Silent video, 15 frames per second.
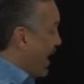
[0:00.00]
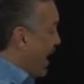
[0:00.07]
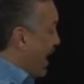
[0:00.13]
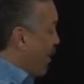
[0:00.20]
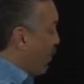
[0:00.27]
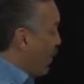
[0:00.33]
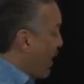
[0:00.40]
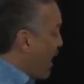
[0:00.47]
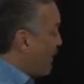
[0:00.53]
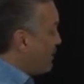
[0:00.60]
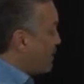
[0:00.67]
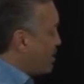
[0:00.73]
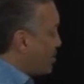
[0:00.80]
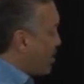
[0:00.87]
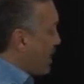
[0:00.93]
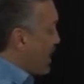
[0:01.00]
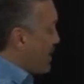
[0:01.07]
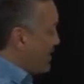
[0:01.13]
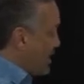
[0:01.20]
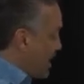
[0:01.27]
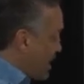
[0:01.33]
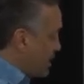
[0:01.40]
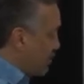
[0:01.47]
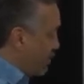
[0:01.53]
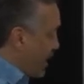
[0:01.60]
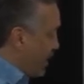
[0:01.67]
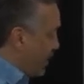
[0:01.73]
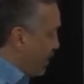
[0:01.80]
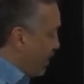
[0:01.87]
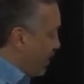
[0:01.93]
And we have to train these
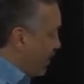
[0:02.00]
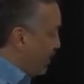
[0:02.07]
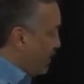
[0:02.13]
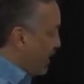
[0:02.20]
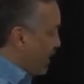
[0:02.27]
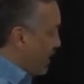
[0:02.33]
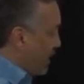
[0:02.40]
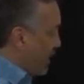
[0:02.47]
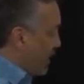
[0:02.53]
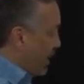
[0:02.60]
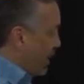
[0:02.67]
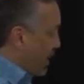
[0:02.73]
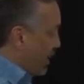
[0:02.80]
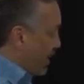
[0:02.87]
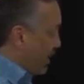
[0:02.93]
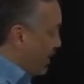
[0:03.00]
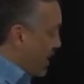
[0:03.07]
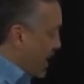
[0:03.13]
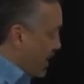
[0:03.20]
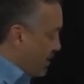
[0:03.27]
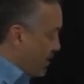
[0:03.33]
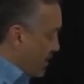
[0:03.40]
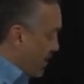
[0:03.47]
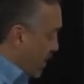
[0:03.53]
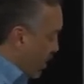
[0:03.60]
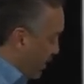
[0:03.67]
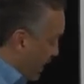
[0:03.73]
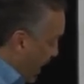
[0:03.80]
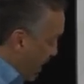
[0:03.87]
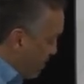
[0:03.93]
people that,
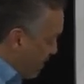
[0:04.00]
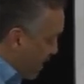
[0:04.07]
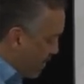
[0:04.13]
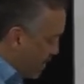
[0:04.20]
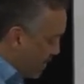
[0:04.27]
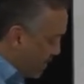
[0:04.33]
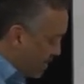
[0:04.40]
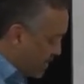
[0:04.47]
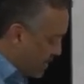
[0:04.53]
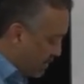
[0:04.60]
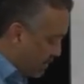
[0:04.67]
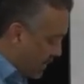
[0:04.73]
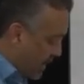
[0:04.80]
okay, maybe there's some